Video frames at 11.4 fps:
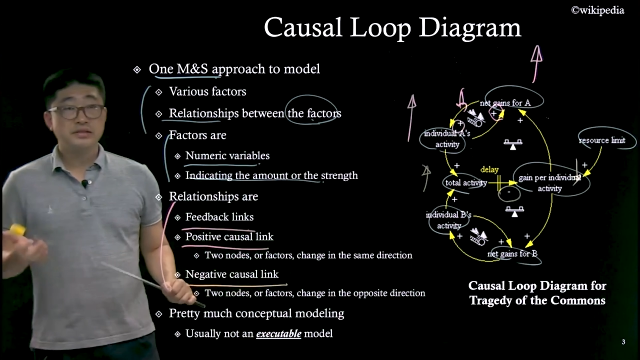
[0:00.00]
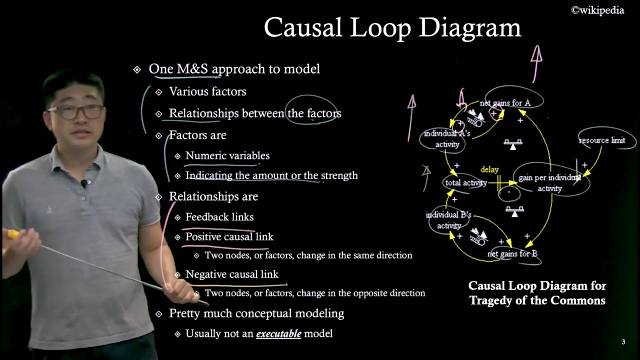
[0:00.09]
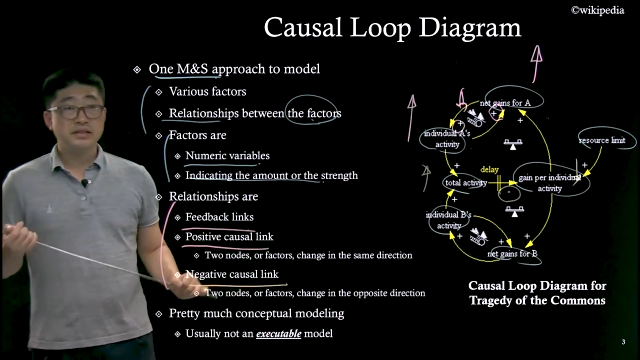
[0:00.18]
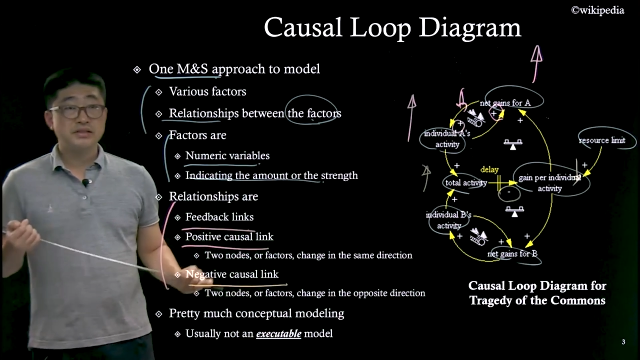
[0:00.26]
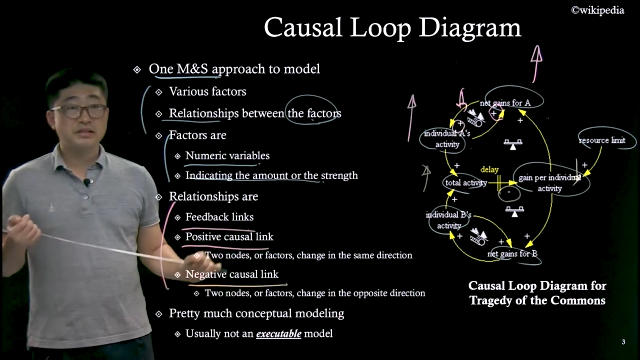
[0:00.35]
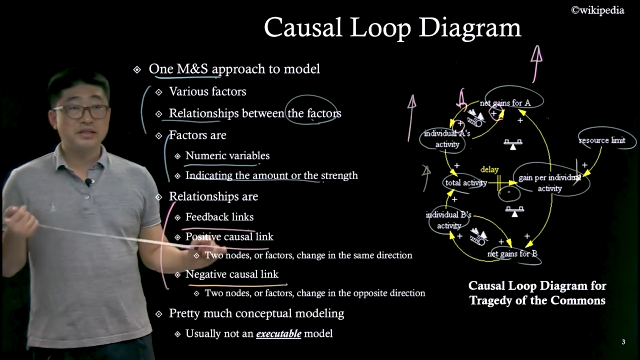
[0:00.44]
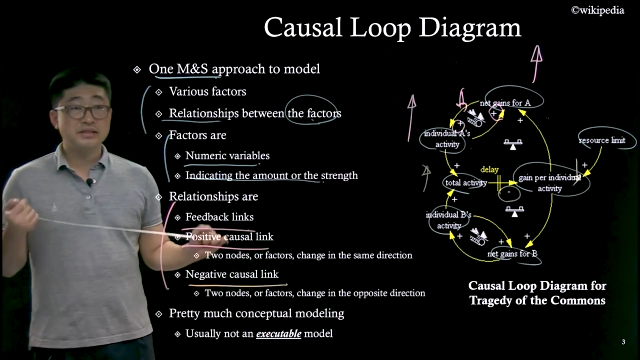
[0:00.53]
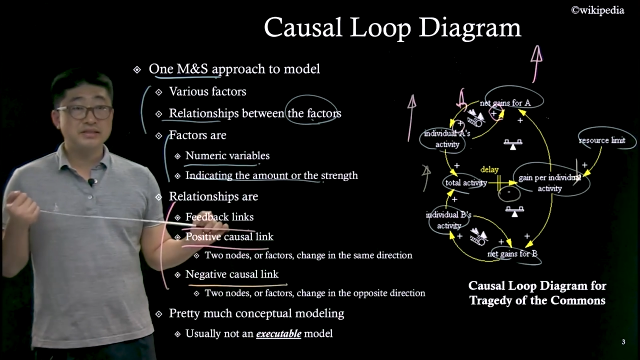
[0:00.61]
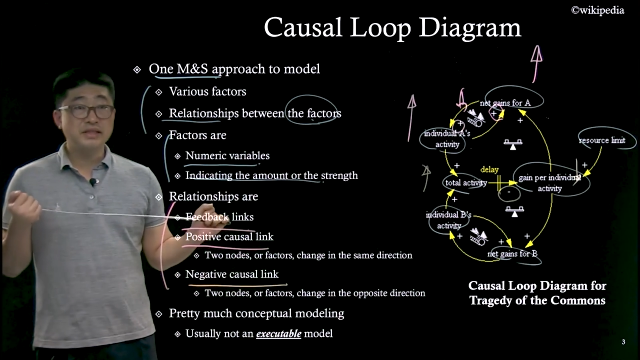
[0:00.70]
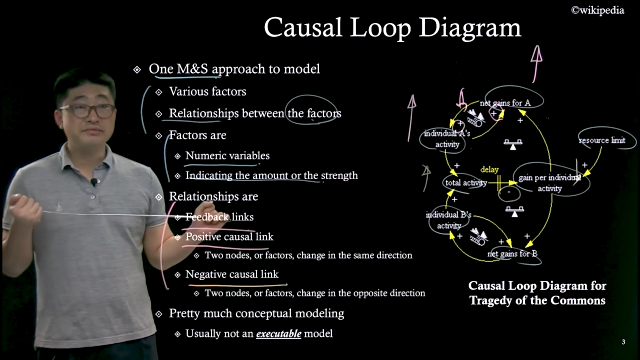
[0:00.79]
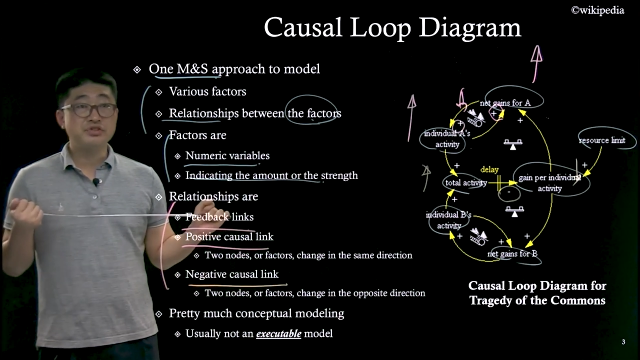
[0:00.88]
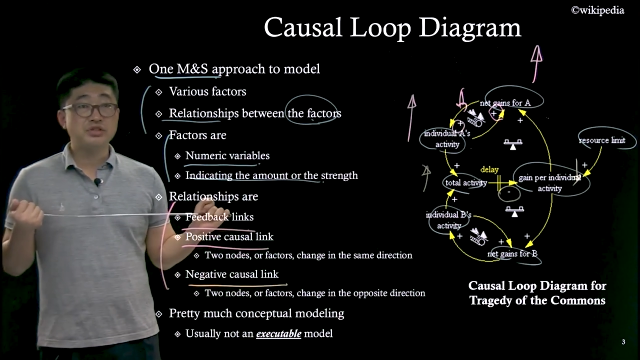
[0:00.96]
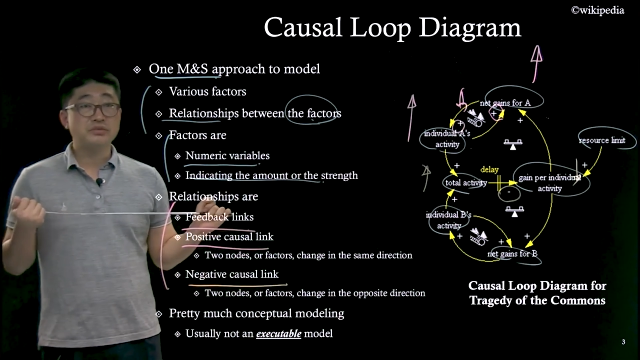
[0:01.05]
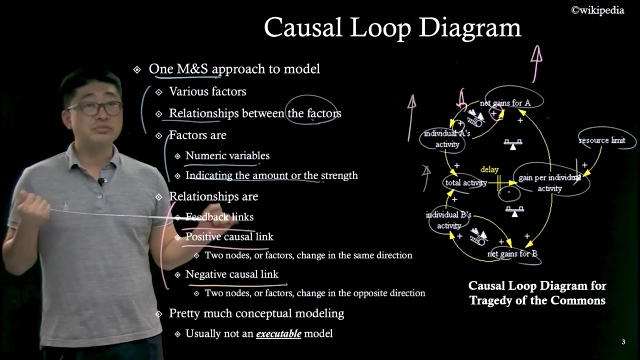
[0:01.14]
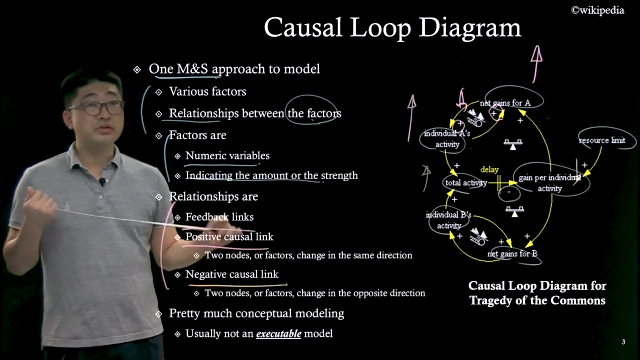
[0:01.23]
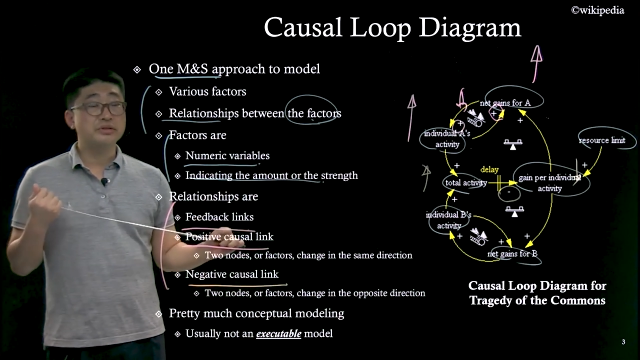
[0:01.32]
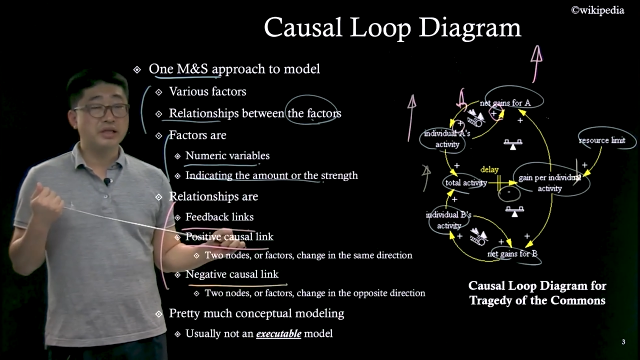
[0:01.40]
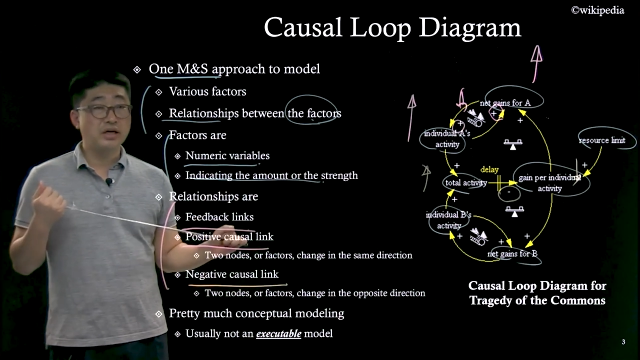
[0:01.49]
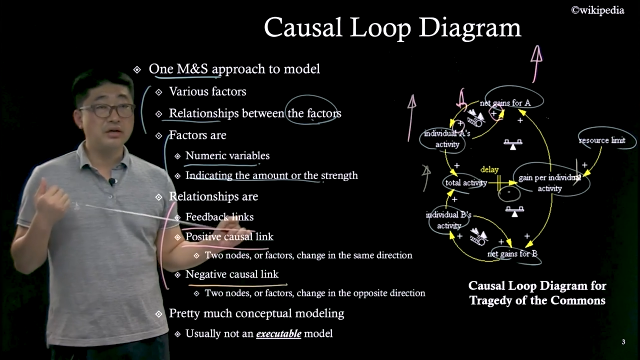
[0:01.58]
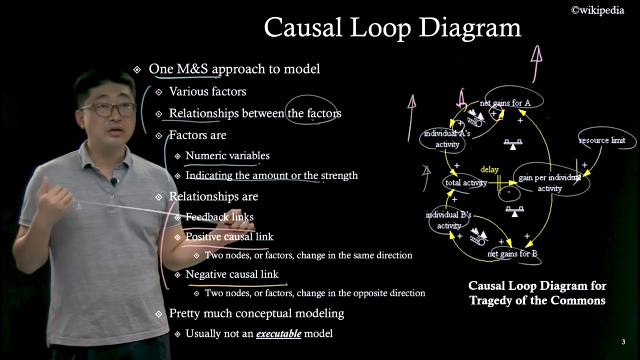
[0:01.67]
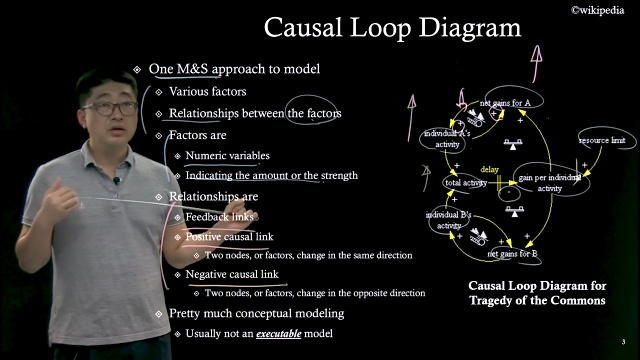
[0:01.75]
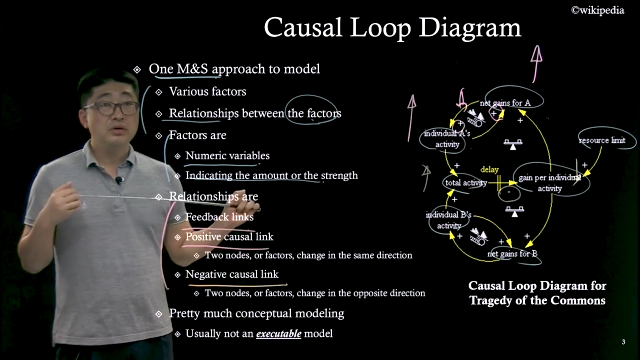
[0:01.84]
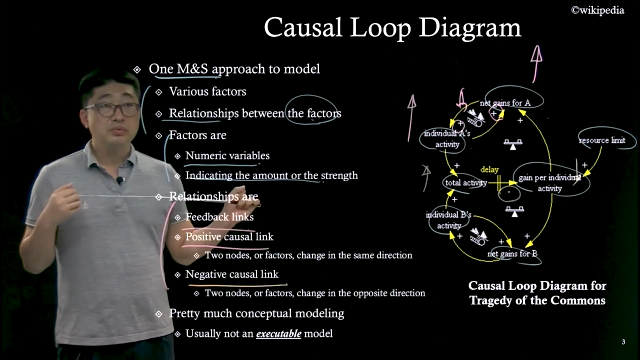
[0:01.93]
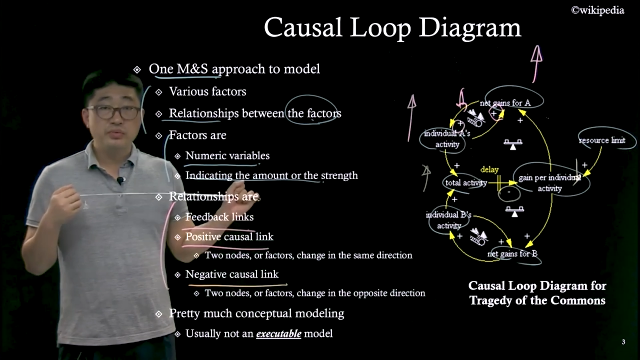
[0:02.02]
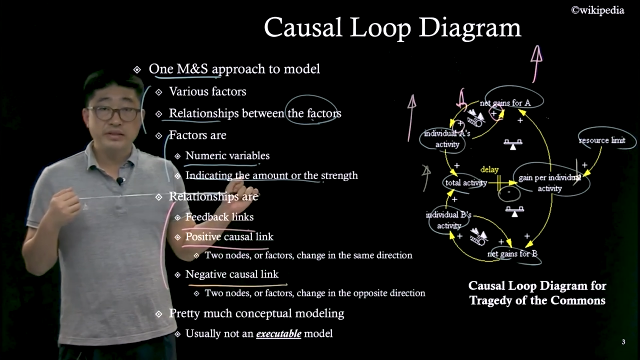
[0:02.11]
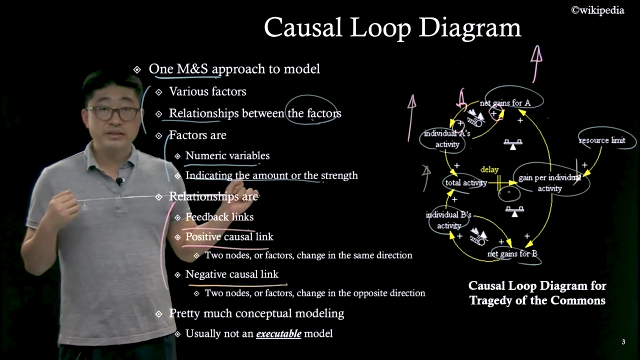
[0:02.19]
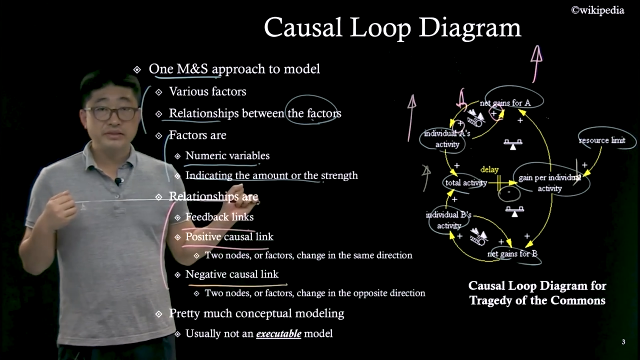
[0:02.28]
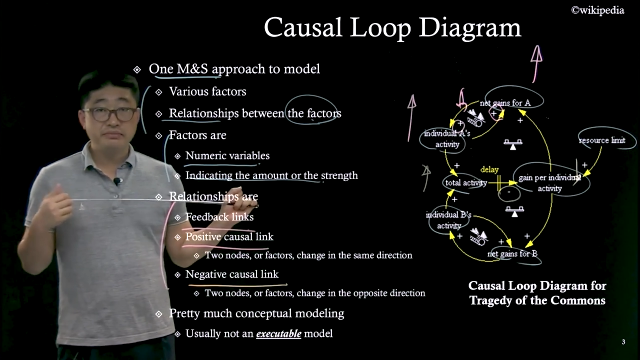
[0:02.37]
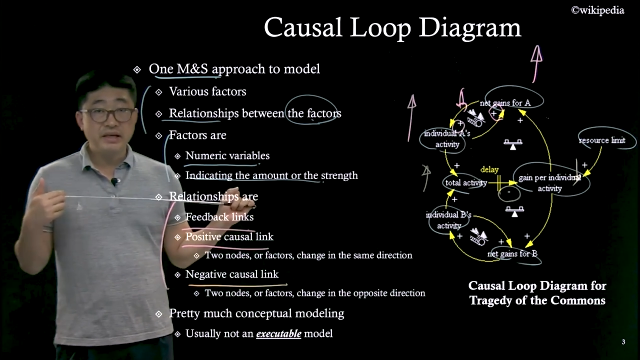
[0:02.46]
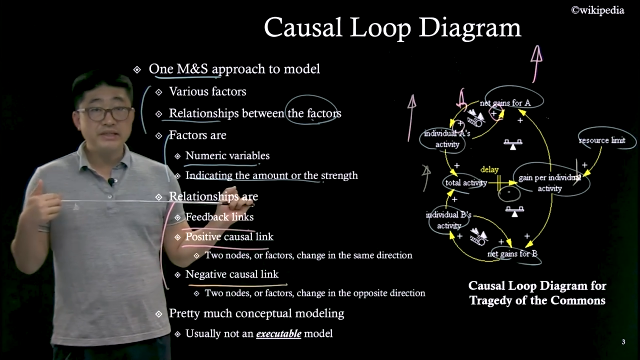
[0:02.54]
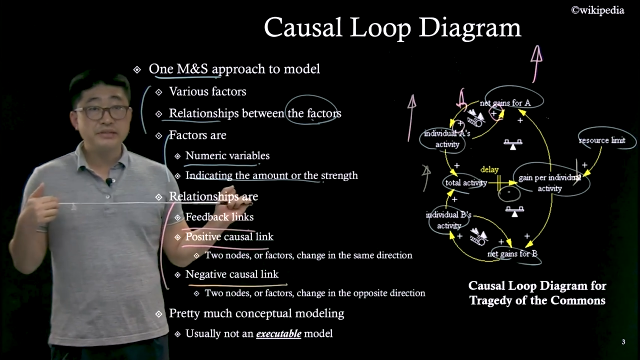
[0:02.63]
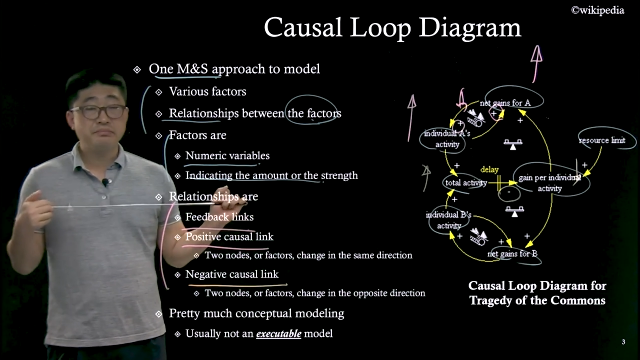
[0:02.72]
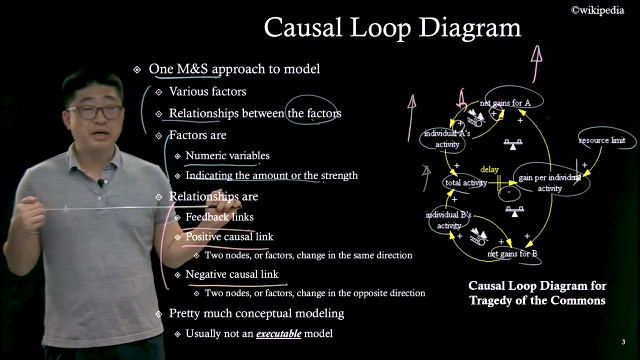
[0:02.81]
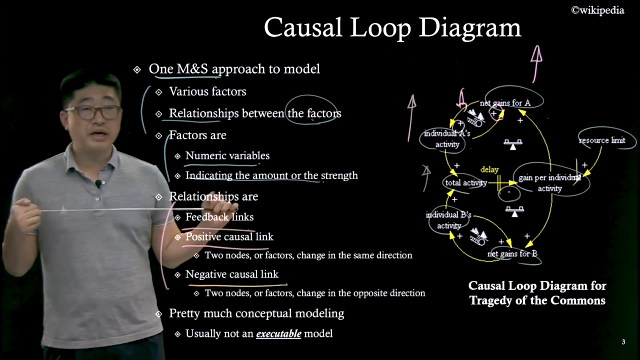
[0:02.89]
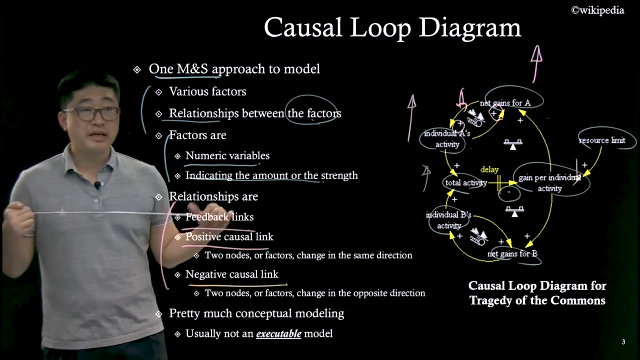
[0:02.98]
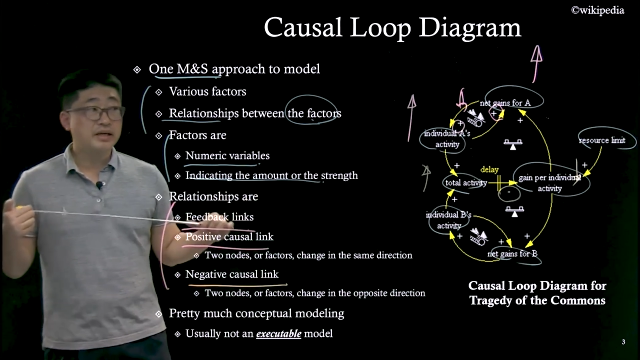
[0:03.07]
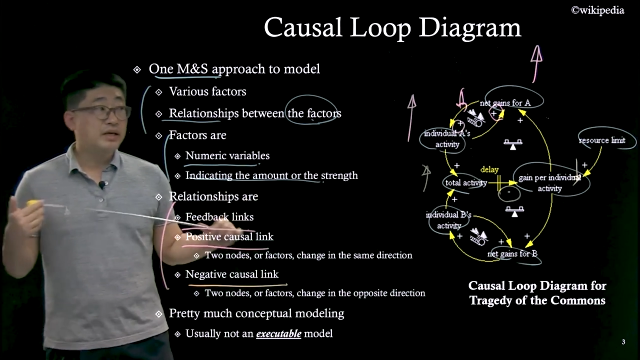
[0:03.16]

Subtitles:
This conceptual model will specify